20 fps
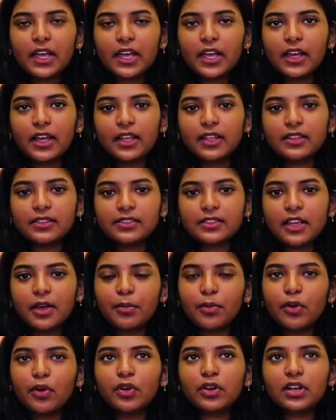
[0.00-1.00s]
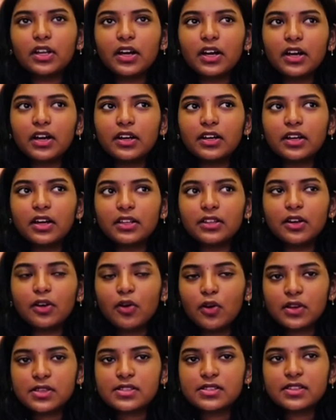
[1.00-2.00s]
And about the
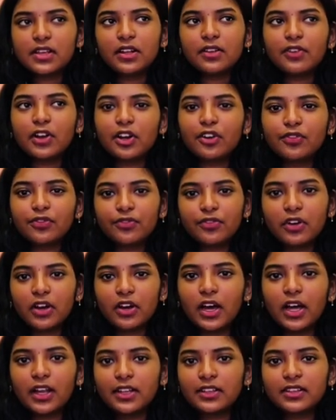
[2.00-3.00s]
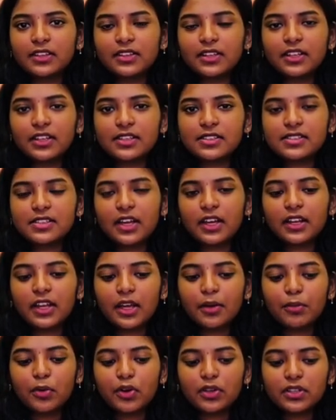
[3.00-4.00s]
hostel, another thing is that
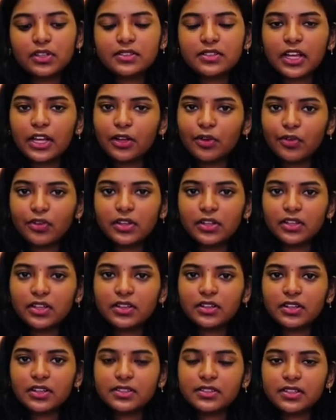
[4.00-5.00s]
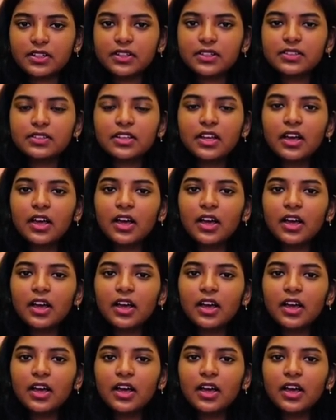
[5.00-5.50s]
about the security reasons,